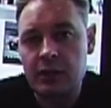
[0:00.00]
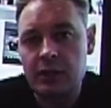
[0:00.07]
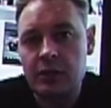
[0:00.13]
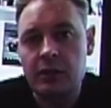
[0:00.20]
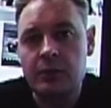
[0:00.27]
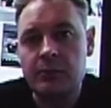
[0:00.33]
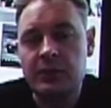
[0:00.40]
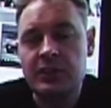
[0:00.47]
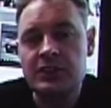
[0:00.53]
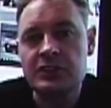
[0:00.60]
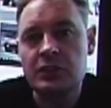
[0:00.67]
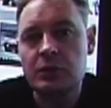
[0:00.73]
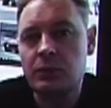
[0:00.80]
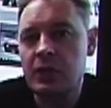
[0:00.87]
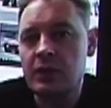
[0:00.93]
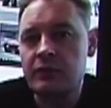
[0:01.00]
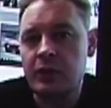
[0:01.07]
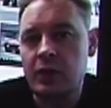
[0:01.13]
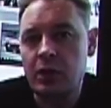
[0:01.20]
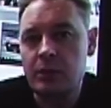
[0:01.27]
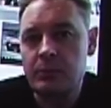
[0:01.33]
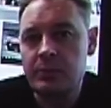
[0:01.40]
That means that we have
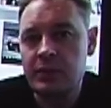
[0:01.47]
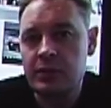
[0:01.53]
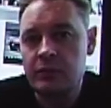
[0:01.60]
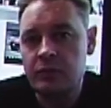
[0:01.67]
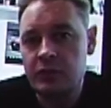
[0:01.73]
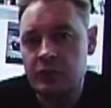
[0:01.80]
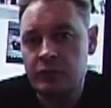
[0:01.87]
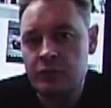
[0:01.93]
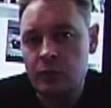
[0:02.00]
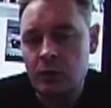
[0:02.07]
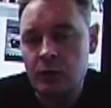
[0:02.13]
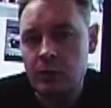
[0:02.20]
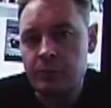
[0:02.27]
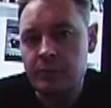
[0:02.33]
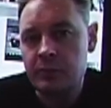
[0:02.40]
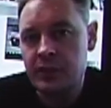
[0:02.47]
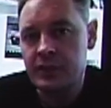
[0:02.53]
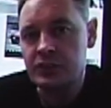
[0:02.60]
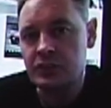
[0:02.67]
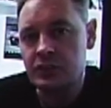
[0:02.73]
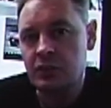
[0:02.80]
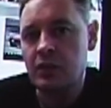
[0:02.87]
IPv4
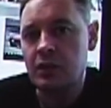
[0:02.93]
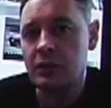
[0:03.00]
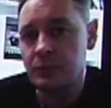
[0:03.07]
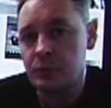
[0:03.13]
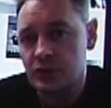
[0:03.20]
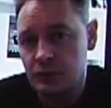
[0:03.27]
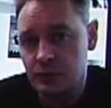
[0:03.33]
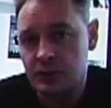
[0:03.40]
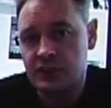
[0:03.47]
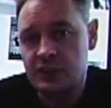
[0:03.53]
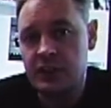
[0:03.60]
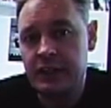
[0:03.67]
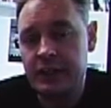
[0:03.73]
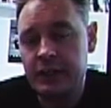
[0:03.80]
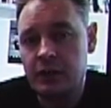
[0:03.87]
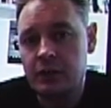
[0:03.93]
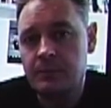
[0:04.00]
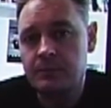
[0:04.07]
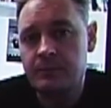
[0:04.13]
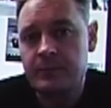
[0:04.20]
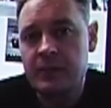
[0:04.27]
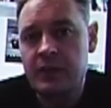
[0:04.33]
operation, as we see here,
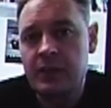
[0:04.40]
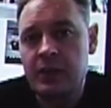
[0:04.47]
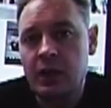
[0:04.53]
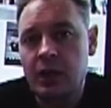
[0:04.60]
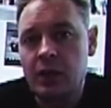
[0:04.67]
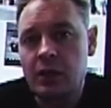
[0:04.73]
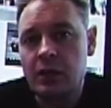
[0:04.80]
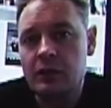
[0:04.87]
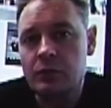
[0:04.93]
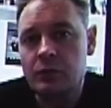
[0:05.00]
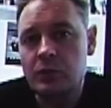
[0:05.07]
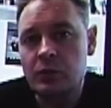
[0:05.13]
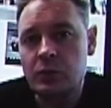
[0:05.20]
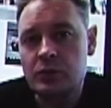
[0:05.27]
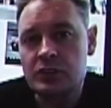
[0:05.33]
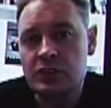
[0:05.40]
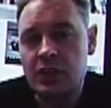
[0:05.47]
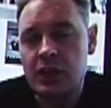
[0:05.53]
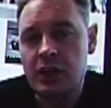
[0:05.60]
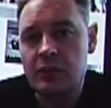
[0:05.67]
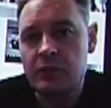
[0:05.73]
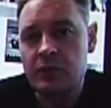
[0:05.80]
and we also
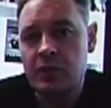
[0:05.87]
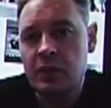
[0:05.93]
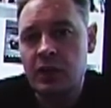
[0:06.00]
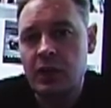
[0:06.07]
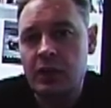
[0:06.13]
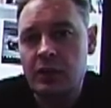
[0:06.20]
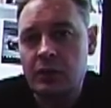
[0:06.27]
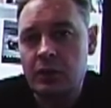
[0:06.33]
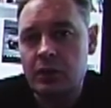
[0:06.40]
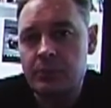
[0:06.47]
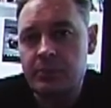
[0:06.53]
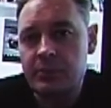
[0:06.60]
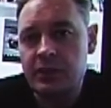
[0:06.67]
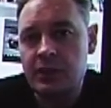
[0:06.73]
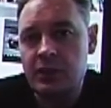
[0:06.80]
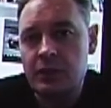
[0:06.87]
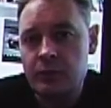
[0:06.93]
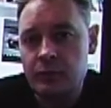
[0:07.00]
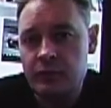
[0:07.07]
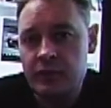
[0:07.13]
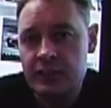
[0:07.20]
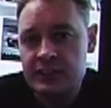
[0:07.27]
have an
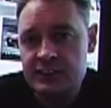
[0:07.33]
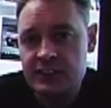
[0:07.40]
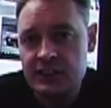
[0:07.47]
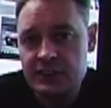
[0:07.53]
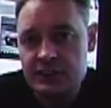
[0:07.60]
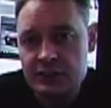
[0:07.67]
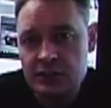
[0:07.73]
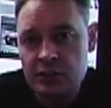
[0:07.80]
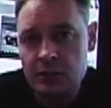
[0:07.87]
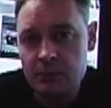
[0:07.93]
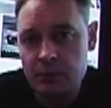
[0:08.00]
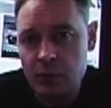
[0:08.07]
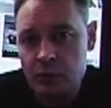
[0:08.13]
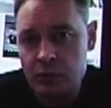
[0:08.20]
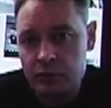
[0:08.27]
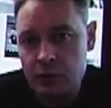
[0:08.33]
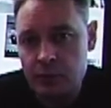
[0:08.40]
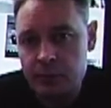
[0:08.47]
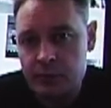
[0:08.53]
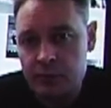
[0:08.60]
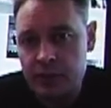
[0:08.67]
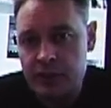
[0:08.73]
IPv6 mode of
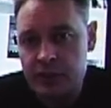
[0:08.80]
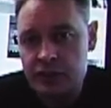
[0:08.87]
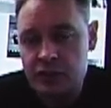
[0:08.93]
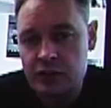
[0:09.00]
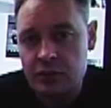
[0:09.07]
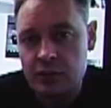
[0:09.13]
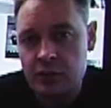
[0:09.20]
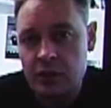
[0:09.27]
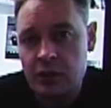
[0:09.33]
operation.